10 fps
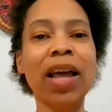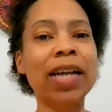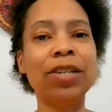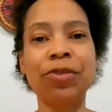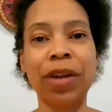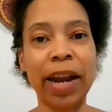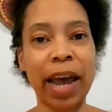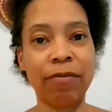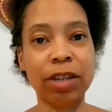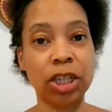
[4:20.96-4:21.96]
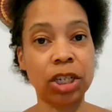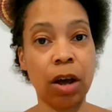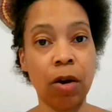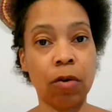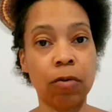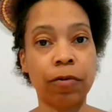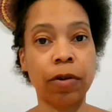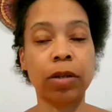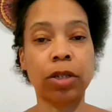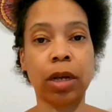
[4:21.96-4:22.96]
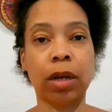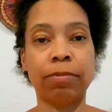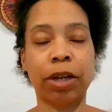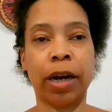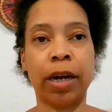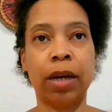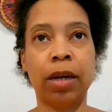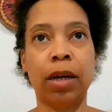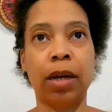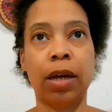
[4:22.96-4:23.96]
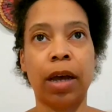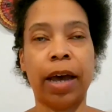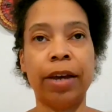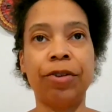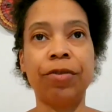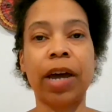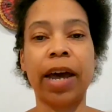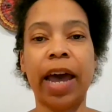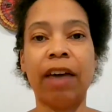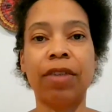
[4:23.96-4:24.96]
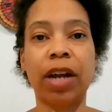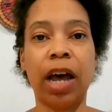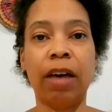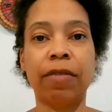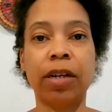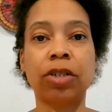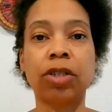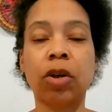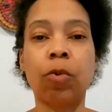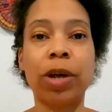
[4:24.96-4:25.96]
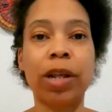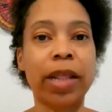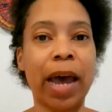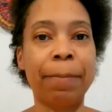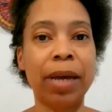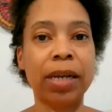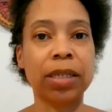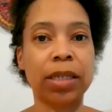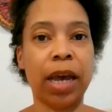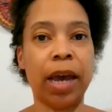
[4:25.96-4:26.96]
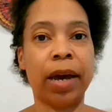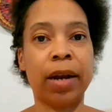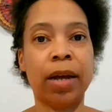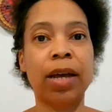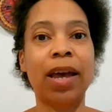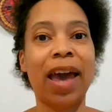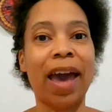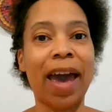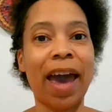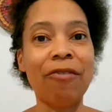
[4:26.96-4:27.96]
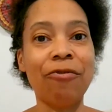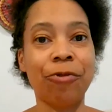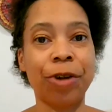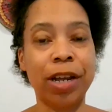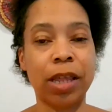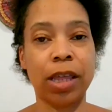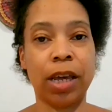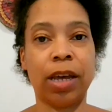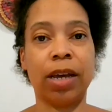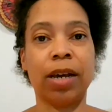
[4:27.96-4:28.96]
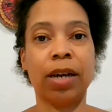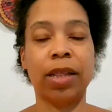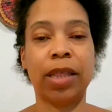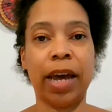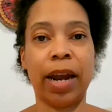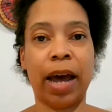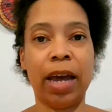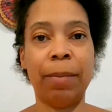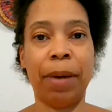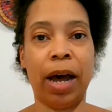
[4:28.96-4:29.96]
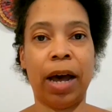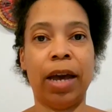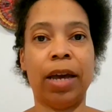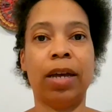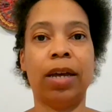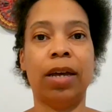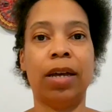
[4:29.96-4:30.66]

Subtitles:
I do not have a stove. I'm sorry. I do not have an oven. So with that being said, everything that I buy